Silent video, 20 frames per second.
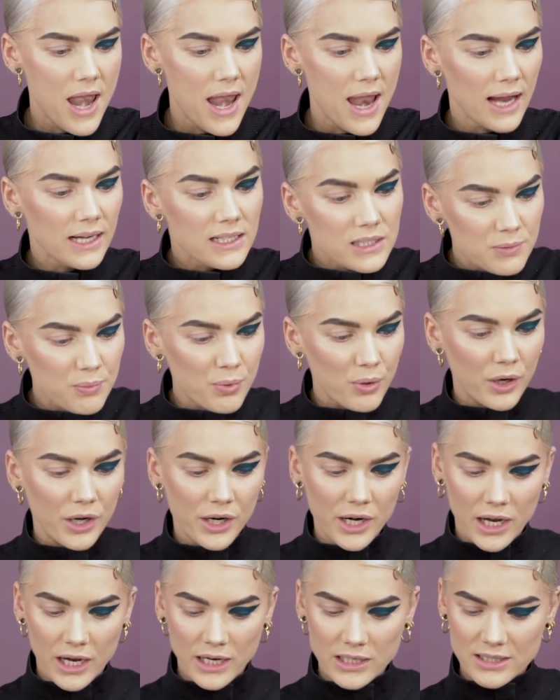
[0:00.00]
next
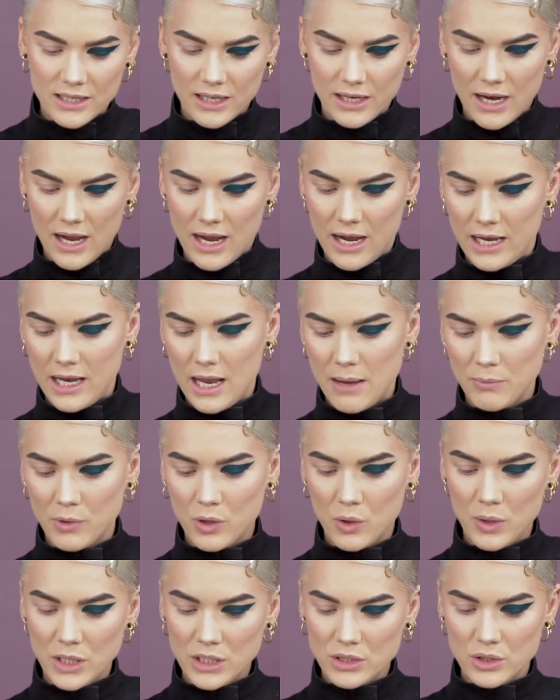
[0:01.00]
product that I am
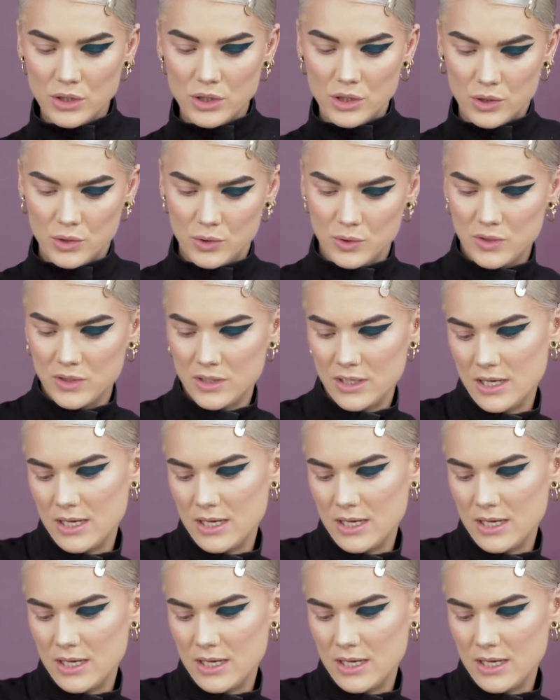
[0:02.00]
going to use